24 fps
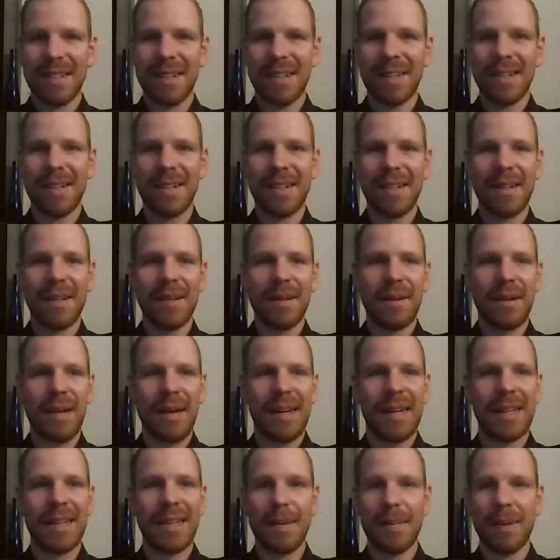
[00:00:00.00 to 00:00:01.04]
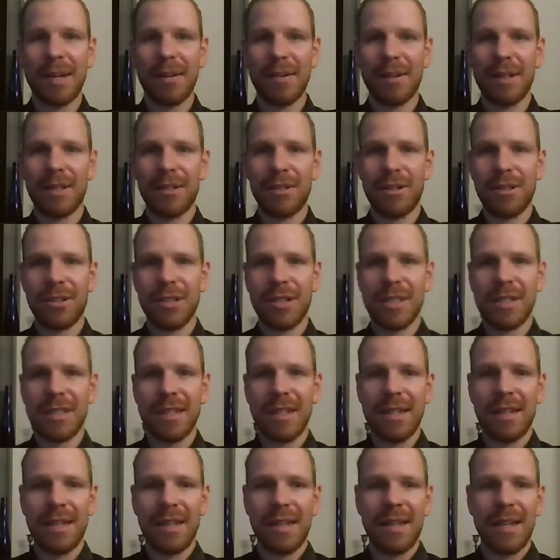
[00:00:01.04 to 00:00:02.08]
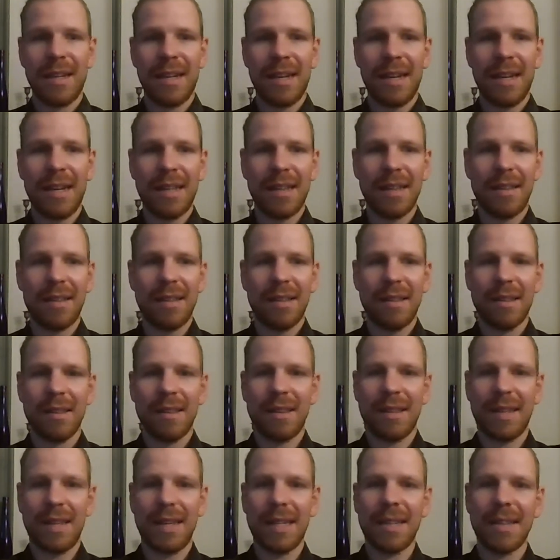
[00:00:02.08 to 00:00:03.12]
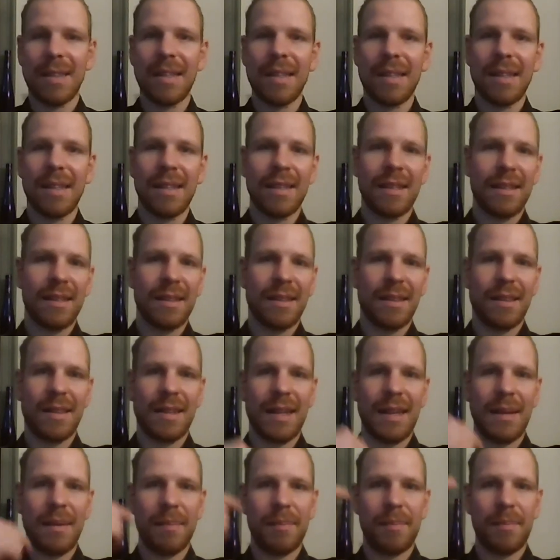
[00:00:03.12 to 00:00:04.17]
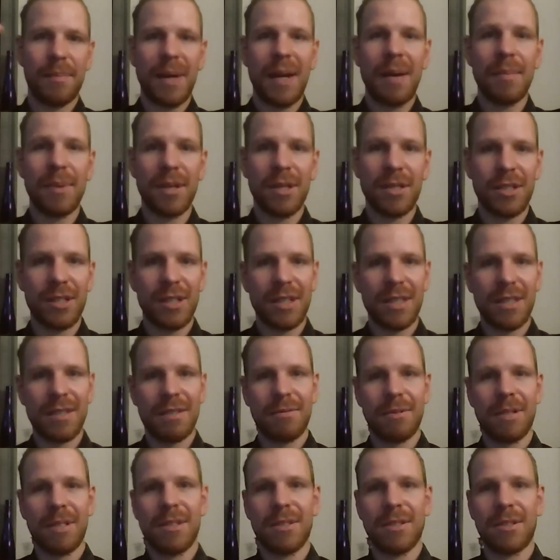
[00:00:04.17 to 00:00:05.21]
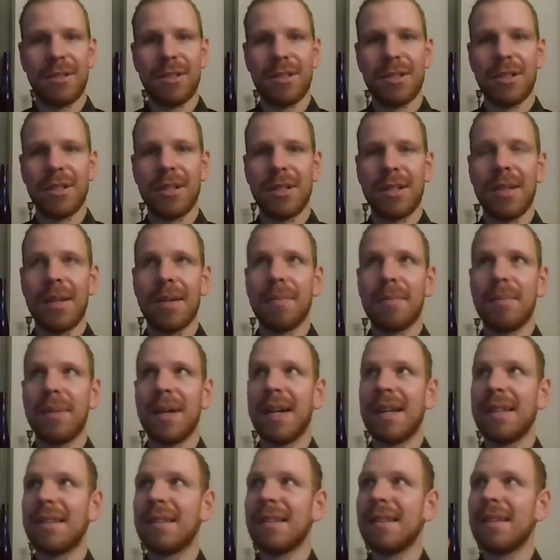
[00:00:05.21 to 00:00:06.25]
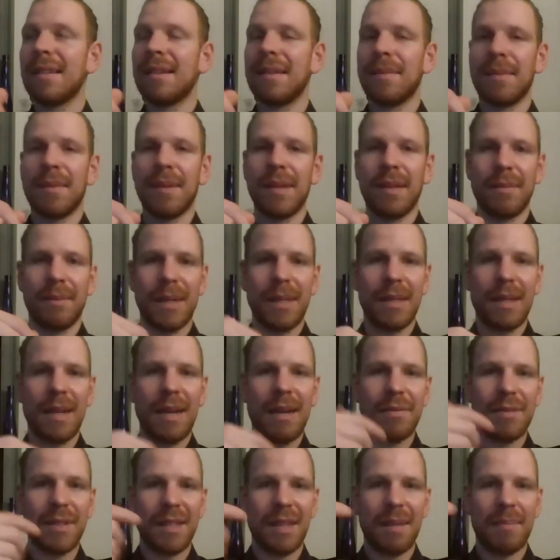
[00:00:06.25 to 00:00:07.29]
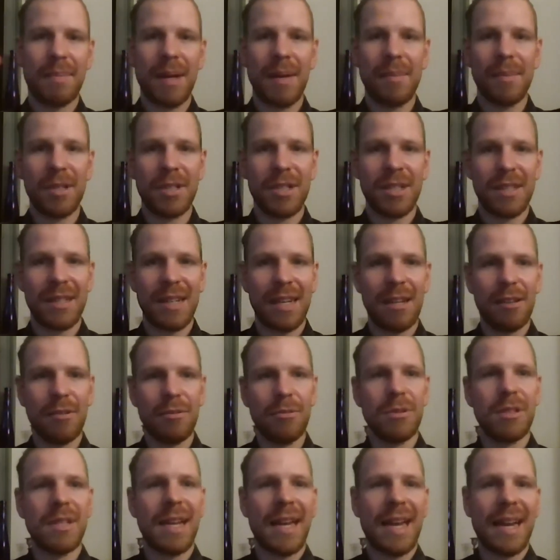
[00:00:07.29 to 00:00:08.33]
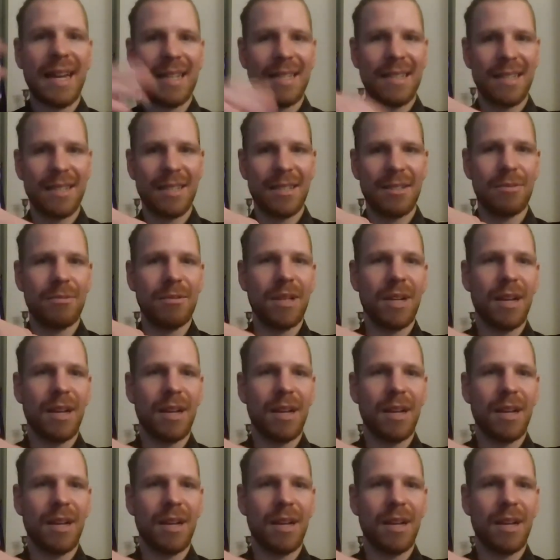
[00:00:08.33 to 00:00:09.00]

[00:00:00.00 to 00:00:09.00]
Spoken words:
academic researchers. And then they publish this research, but after they publish it, they lose access to